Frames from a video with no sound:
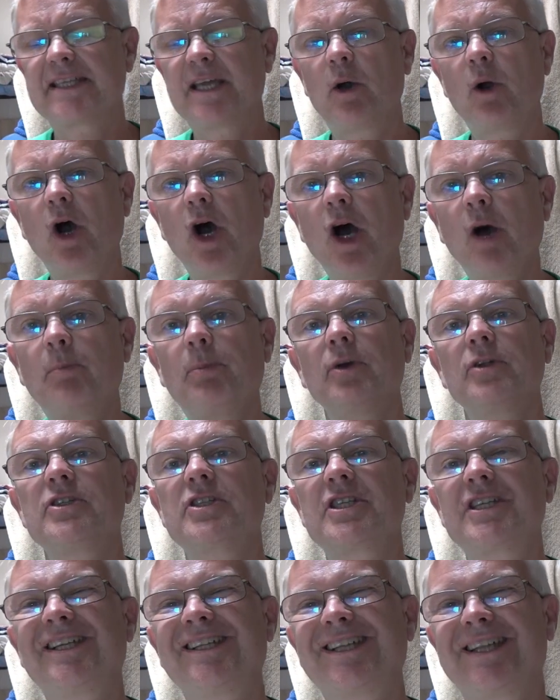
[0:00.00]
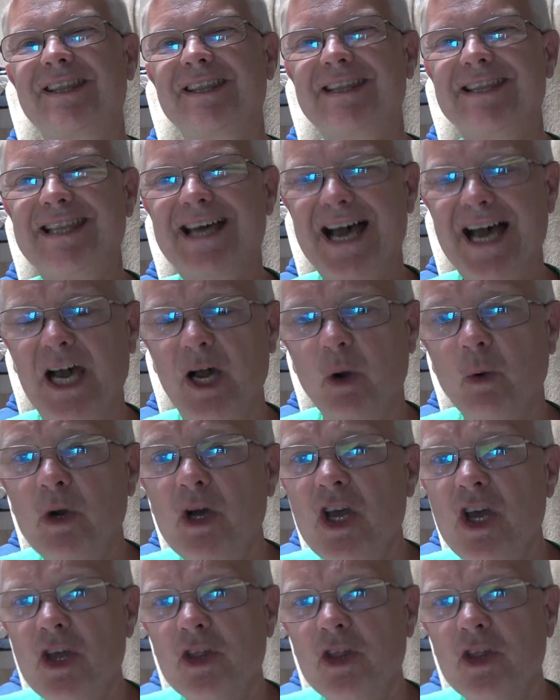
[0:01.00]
Now, up until now,